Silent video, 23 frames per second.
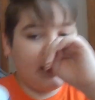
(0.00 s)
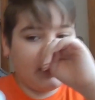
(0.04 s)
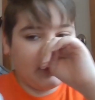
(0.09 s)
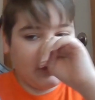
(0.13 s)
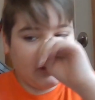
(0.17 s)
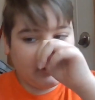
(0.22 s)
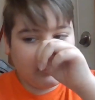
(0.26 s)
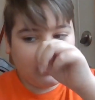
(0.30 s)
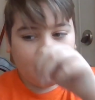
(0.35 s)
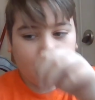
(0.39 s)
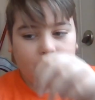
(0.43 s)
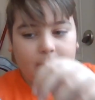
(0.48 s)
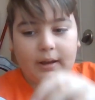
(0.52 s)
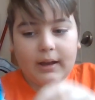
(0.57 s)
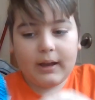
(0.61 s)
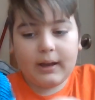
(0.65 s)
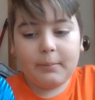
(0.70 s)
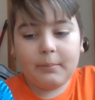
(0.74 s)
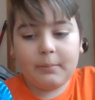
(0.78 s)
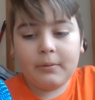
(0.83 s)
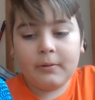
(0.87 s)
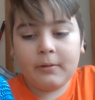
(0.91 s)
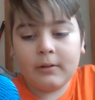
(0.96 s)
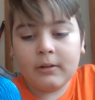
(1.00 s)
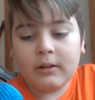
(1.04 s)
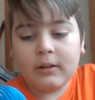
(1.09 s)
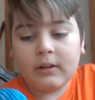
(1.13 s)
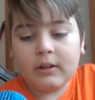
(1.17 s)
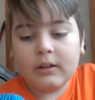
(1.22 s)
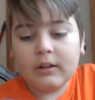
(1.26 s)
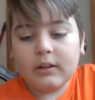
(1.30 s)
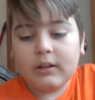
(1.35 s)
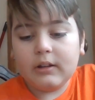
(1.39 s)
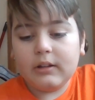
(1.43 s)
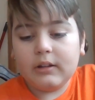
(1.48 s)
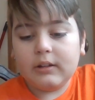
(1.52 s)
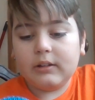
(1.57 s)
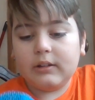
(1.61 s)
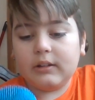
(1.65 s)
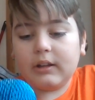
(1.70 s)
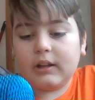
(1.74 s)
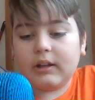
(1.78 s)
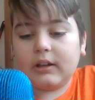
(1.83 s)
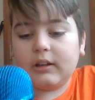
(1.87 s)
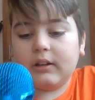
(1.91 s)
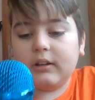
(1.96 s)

They got some app and they